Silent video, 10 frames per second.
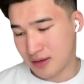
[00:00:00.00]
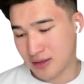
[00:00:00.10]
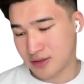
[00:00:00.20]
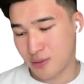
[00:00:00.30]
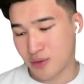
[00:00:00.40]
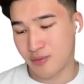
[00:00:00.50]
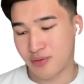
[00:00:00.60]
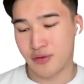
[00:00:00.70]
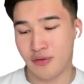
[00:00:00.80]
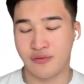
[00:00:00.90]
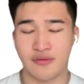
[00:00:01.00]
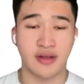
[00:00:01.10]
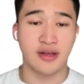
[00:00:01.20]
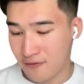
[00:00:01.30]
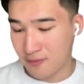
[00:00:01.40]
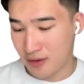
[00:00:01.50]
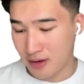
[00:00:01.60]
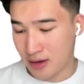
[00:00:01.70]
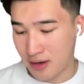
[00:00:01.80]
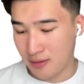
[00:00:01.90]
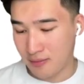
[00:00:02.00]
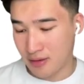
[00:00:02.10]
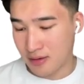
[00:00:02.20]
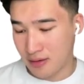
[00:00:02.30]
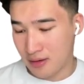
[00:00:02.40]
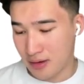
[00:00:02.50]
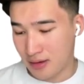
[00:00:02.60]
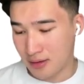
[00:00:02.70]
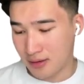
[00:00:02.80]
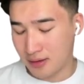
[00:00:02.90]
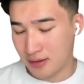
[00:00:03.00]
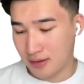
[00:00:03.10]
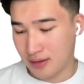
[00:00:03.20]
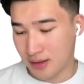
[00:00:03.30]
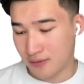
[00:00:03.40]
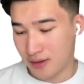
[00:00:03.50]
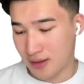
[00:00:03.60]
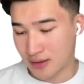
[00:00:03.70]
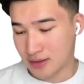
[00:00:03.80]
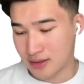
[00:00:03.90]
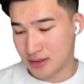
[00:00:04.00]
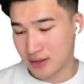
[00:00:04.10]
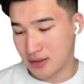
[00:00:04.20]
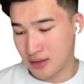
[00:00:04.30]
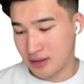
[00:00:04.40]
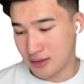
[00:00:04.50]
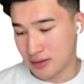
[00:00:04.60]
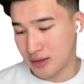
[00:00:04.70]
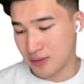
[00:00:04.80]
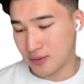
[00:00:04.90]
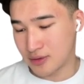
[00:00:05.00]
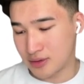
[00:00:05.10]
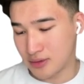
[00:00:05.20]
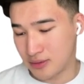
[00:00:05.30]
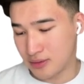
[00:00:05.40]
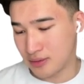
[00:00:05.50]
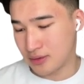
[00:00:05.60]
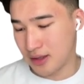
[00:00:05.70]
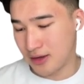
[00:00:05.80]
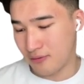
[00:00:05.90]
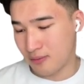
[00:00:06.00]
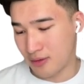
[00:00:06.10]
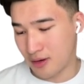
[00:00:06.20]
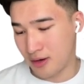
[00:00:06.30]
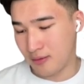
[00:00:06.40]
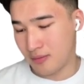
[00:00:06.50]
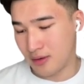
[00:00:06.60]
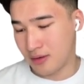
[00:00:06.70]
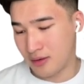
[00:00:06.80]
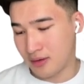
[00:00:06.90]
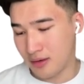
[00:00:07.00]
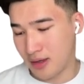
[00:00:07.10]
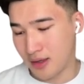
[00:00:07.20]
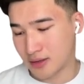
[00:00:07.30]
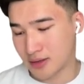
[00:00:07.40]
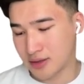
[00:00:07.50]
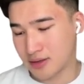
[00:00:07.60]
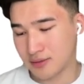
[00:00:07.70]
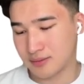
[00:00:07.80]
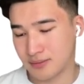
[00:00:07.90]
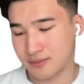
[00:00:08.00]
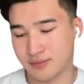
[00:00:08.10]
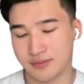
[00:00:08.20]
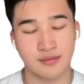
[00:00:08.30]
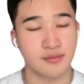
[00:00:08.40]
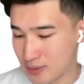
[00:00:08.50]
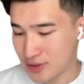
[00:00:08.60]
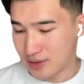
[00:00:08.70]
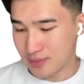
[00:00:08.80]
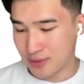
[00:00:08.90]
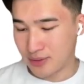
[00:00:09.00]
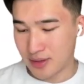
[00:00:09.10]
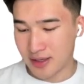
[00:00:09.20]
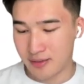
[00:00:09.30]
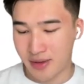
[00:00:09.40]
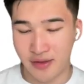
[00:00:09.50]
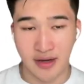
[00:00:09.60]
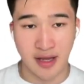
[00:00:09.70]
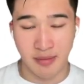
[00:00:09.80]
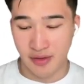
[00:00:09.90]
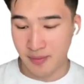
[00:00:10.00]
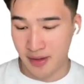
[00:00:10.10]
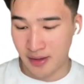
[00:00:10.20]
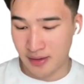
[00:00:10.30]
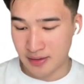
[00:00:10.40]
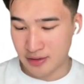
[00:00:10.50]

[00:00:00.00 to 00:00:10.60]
And so we want to prove f prime negative x is equals to f prime x. Super simple. Again, method A, method B.